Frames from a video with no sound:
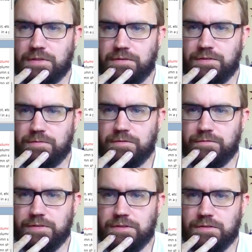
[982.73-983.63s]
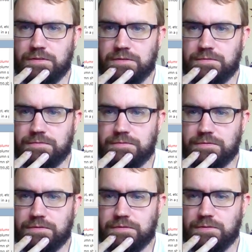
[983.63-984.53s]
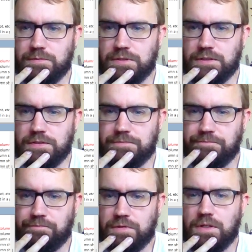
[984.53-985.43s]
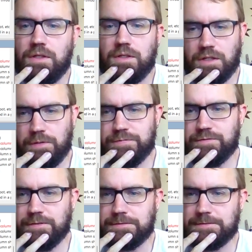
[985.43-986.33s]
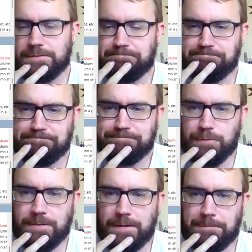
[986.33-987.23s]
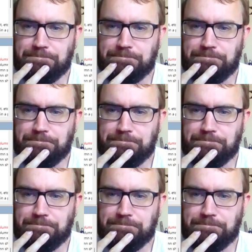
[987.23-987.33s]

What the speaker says: let's reveal the word. Comes first. Okay.